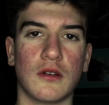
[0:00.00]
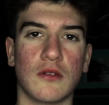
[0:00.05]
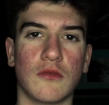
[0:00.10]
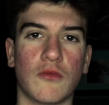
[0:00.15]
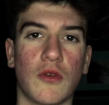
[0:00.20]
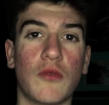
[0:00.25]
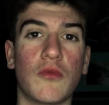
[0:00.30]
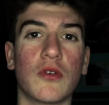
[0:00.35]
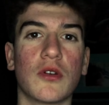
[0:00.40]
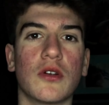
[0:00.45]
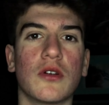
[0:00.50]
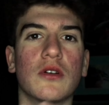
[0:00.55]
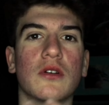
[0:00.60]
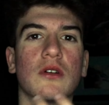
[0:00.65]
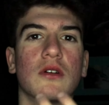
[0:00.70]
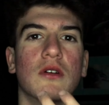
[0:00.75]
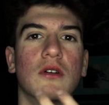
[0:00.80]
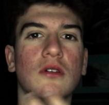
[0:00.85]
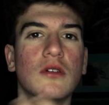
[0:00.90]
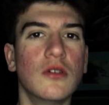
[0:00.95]
when we're
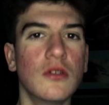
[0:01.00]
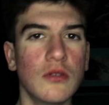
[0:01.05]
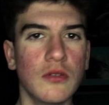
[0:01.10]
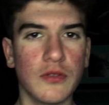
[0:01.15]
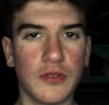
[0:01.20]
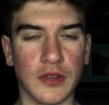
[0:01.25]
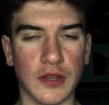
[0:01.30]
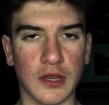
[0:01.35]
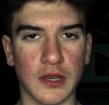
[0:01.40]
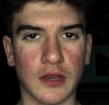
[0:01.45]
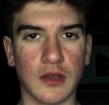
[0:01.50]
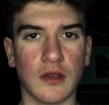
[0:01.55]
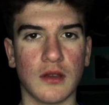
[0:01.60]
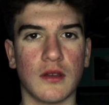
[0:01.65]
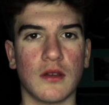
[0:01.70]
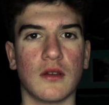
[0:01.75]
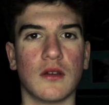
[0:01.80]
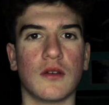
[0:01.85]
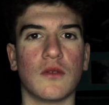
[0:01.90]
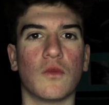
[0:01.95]
losing,
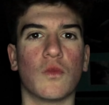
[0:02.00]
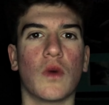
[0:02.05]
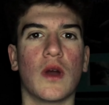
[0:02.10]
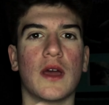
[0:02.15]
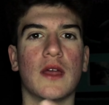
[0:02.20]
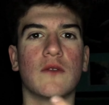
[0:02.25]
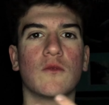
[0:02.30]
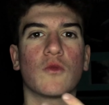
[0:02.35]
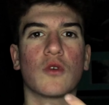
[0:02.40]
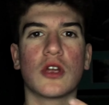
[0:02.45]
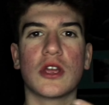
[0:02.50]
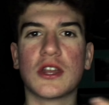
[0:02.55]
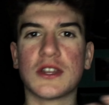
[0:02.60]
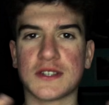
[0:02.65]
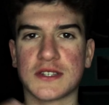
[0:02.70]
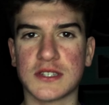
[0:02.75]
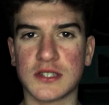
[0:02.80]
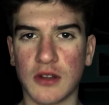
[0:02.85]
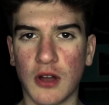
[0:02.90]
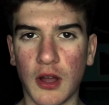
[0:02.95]
when we're in a
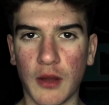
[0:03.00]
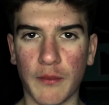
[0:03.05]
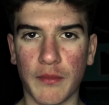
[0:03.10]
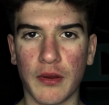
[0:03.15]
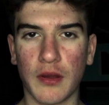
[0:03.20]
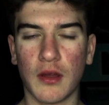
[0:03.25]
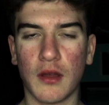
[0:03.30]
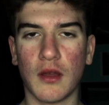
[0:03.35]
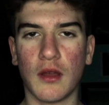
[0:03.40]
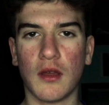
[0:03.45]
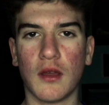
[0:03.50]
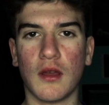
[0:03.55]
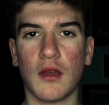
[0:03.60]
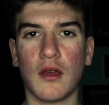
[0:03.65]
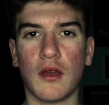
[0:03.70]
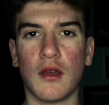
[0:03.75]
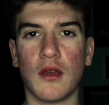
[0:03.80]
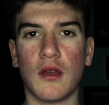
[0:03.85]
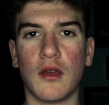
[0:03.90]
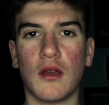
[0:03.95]
slump,
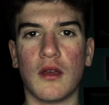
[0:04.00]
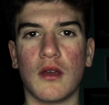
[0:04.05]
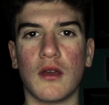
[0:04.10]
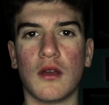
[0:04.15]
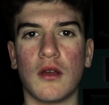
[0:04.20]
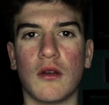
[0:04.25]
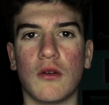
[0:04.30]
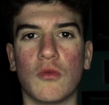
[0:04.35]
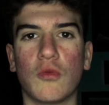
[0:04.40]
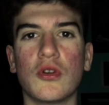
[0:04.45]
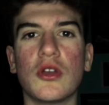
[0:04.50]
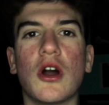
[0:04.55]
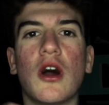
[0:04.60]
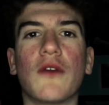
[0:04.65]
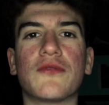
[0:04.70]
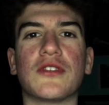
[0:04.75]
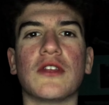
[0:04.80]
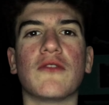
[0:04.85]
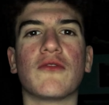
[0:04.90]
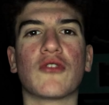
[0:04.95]
we
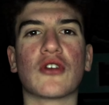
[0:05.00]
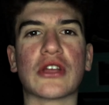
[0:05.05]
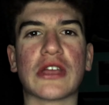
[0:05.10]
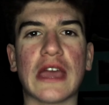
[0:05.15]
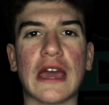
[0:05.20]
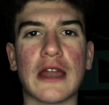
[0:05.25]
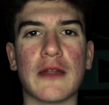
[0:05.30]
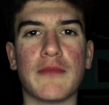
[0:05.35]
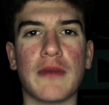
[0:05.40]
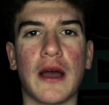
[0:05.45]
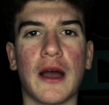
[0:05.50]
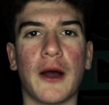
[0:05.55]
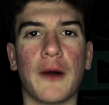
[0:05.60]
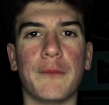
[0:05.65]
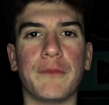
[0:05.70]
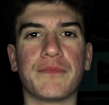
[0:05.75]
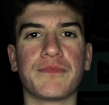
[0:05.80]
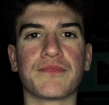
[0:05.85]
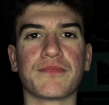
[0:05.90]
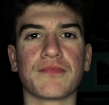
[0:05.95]
often forget
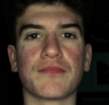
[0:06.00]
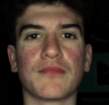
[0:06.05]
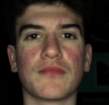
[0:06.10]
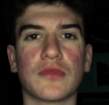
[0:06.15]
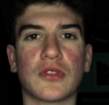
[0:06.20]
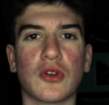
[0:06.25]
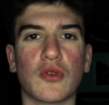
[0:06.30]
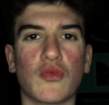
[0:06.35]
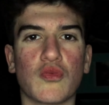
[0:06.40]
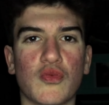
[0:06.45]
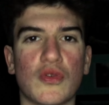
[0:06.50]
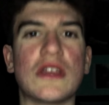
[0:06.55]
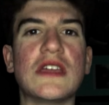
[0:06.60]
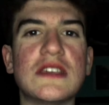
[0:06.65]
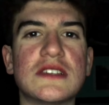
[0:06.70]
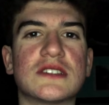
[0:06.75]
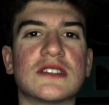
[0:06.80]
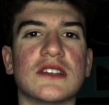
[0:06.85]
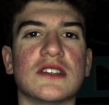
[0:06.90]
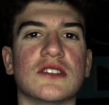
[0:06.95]
about the
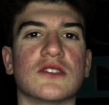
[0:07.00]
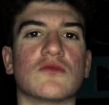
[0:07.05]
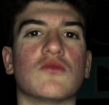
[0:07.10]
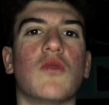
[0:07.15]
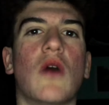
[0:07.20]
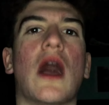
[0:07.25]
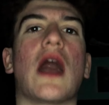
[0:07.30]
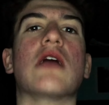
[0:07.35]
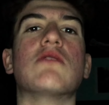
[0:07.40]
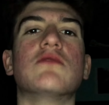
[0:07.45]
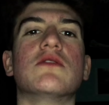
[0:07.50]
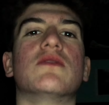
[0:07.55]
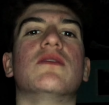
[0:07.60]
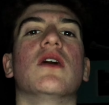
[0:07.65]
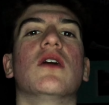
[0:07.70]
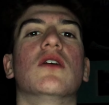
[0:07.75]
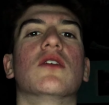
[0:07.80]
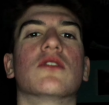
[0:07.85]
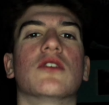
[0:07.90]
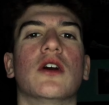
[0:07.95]
reasons why we
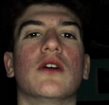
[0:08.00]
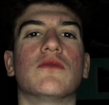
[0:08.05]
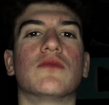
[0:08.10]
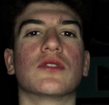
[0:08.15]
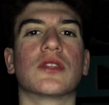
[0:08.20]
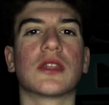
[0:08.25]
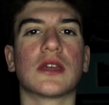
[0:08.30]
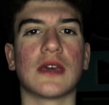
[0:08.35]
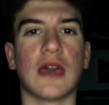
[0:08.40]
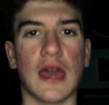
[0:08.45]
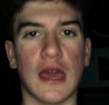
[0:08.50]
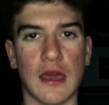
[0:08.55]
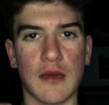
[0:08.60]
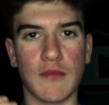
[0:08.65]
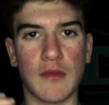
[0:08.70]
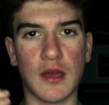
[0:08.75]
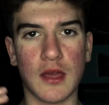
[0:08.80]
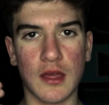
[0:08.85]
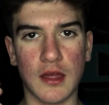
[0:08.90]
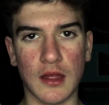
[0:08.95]
fell in love with the
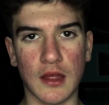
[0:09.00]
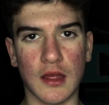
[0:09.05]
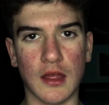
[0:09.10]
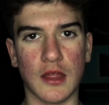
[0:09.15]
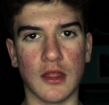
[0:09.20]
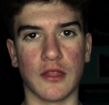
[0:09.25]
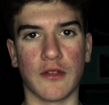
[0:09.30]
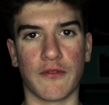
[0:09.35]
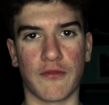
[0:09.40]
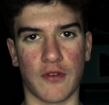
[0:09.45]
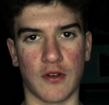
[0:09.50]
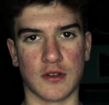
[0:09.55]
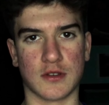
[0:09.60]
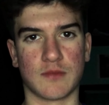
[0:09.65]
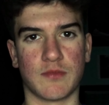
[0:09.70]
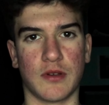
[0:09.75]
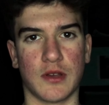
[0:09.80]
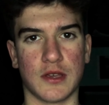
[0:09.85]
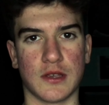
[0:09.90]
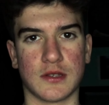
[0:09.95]
game in the
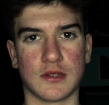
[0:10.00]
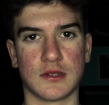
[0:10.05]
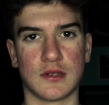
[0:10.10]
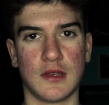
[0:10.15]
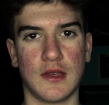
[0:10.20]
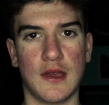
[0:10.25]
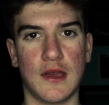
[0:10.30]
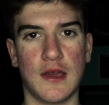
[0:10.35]
first place.